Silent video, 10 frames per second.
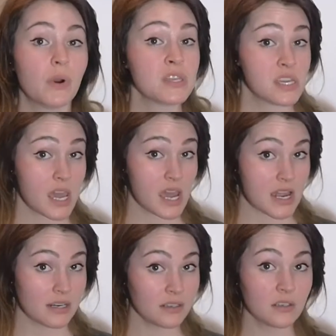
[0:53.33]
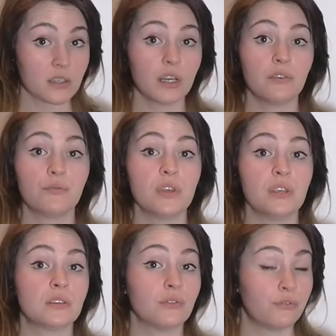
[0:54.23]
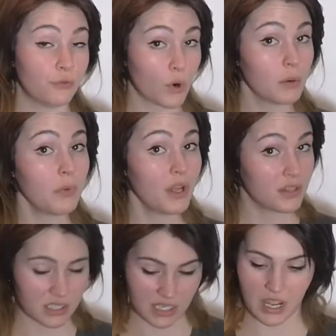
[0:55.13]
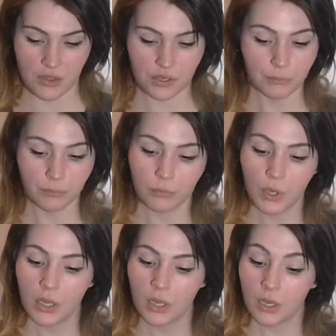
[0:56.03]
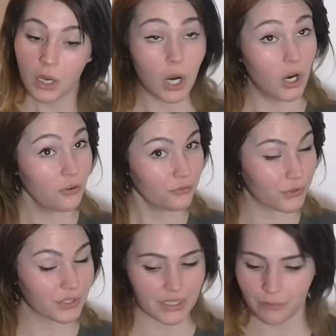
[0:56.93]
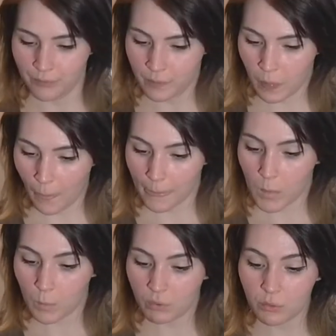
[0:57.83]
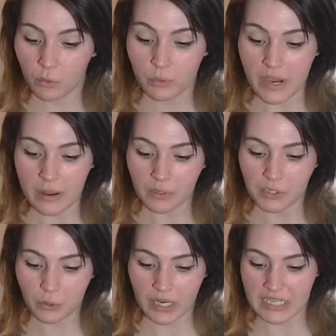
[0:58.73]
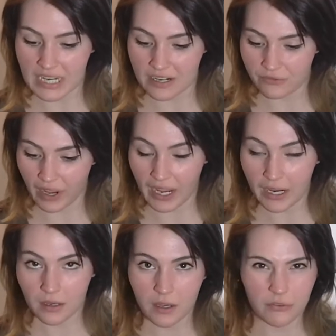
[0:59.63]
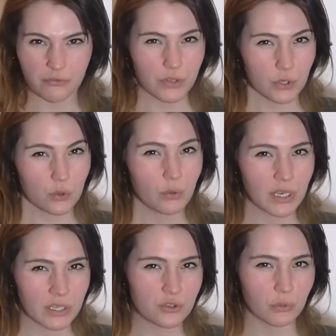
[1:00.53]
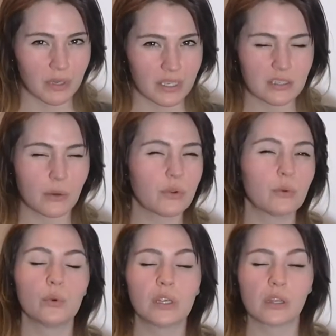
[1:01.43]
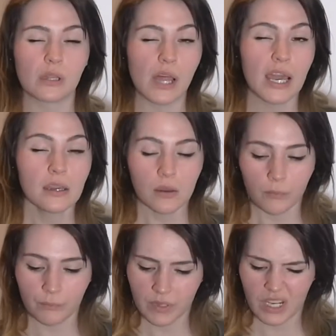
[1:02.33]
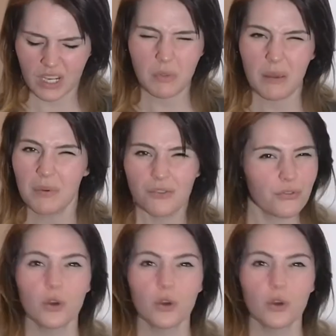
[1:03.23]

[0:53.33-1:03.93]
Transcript: By the end of these four months together, hopefully we will be able to identify a few instruments that we really like and maybe a